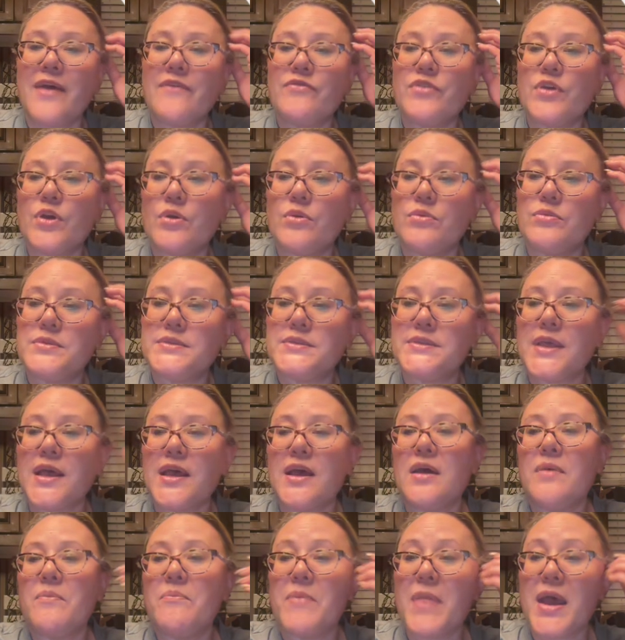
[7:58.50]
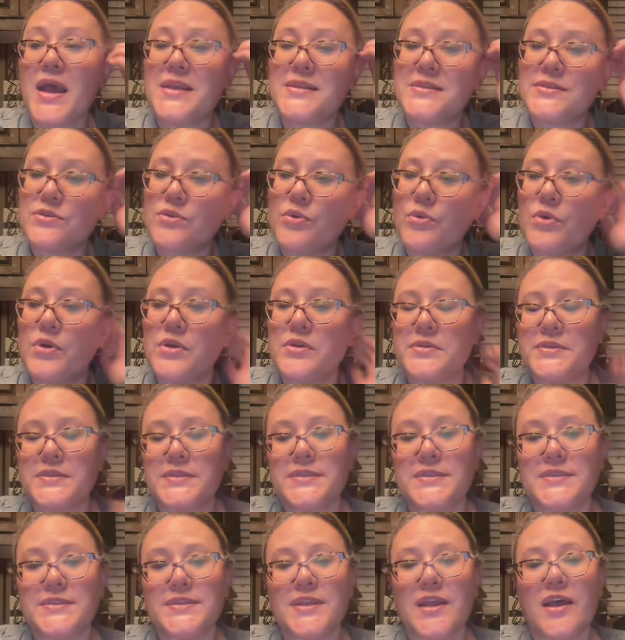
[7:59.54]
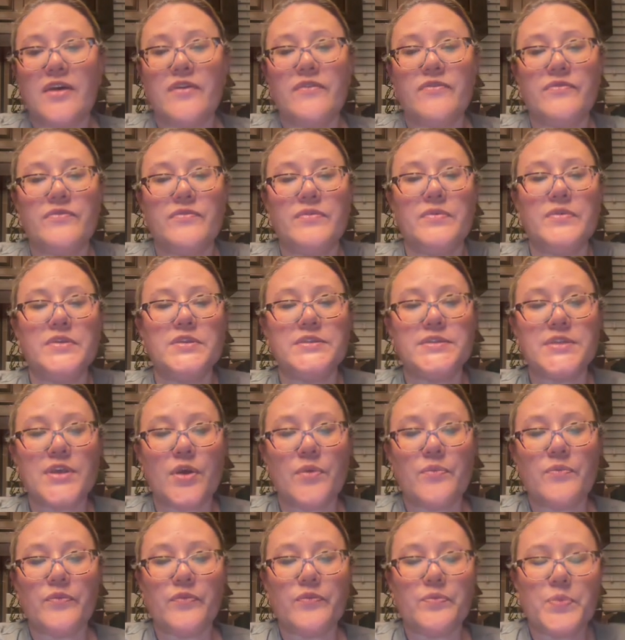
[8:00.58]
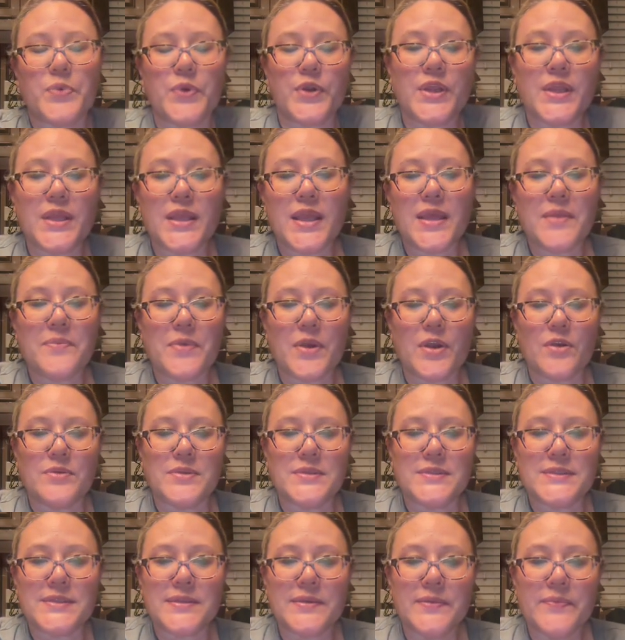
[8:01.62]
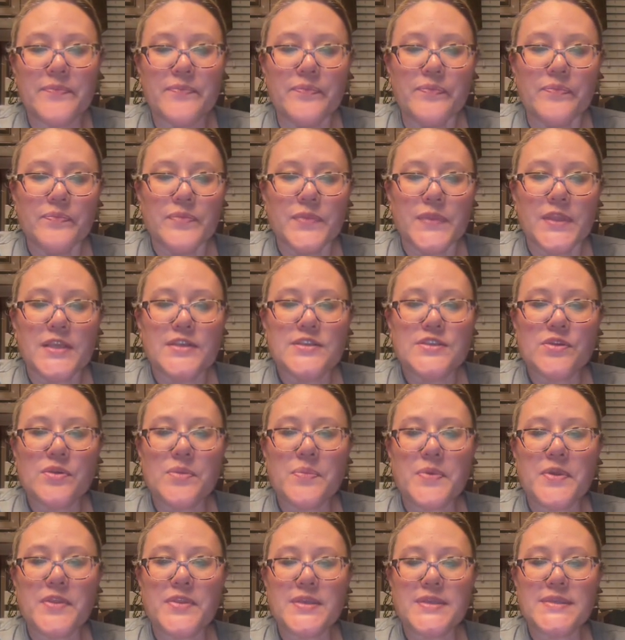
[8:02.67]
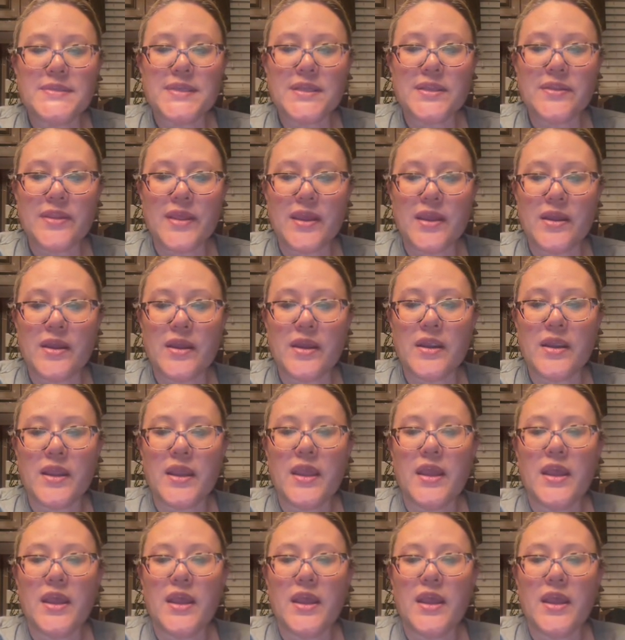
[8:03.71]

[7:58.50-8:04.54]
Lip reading: those math scores and stuff. So pre and post. So we put this in there.